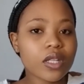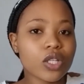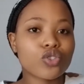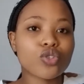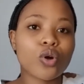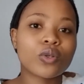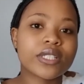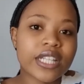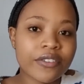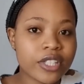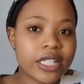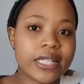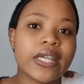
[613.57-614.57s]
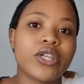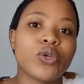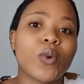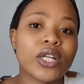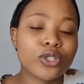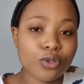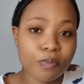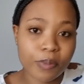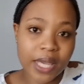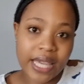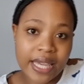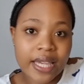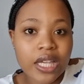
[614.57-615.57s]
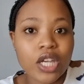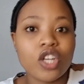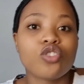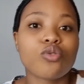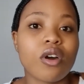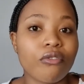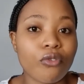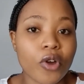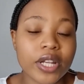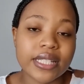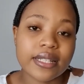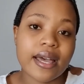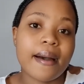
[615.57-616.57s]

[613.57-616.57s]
So definitely you want to pee to avoid